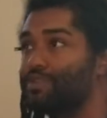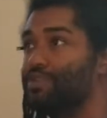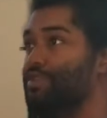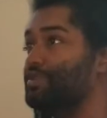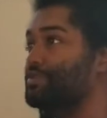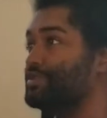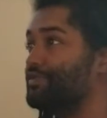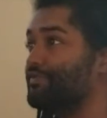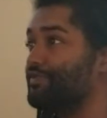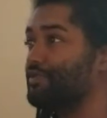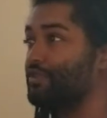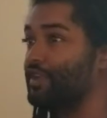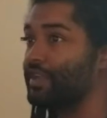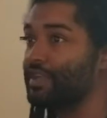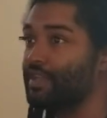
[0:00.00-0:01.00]
You can use it for
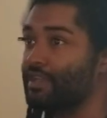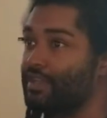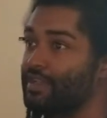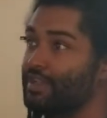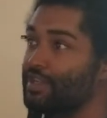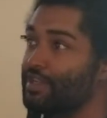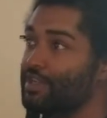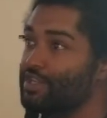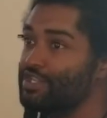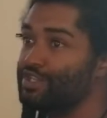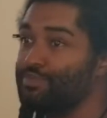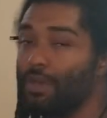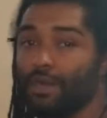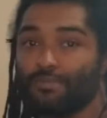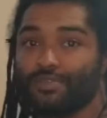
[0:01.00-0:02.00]
like
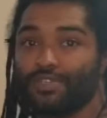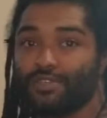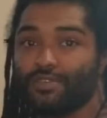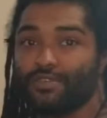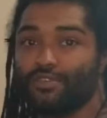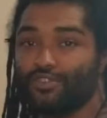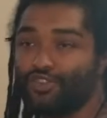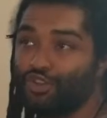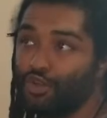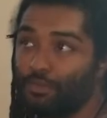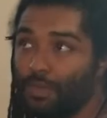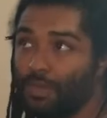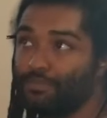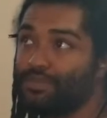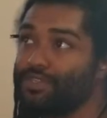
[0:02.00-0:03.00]
shmups or shoot
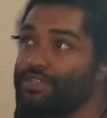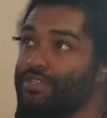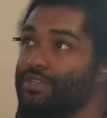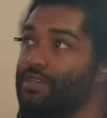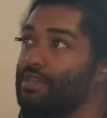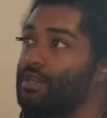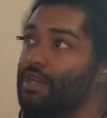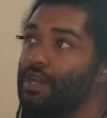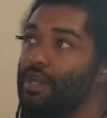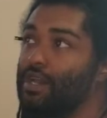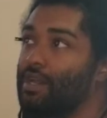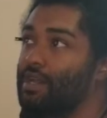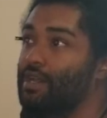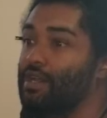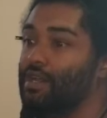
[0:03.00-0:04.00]
'em ups.
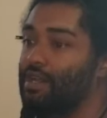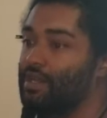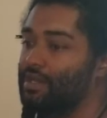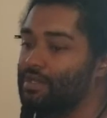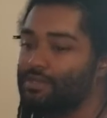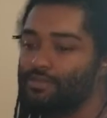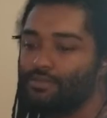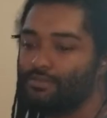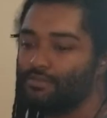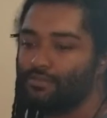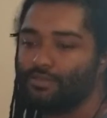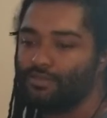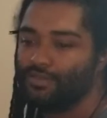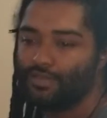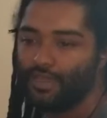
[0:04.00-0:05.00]

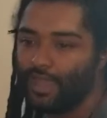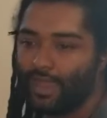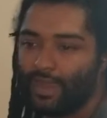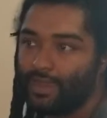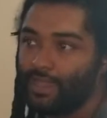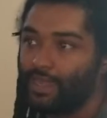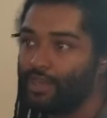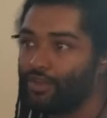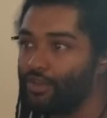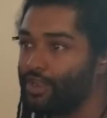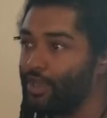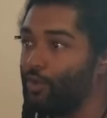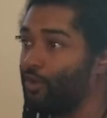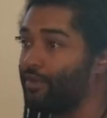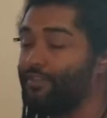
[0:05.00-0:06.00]
Yeah, any kind
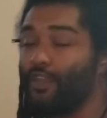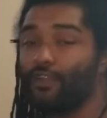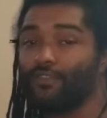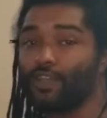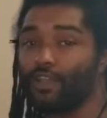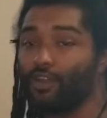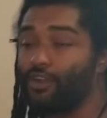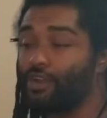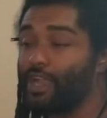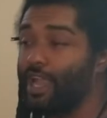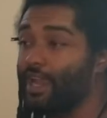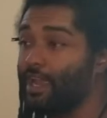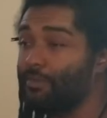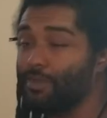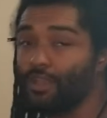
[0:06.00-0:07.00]
of or if you have like an
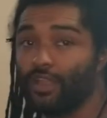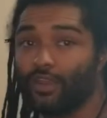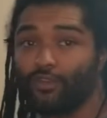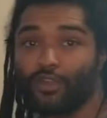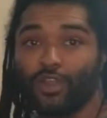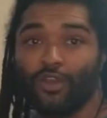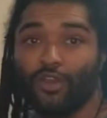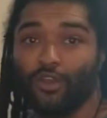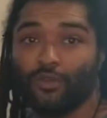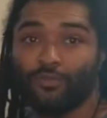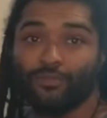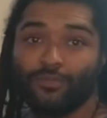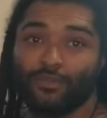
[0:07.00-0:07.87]
arcade emulator at home.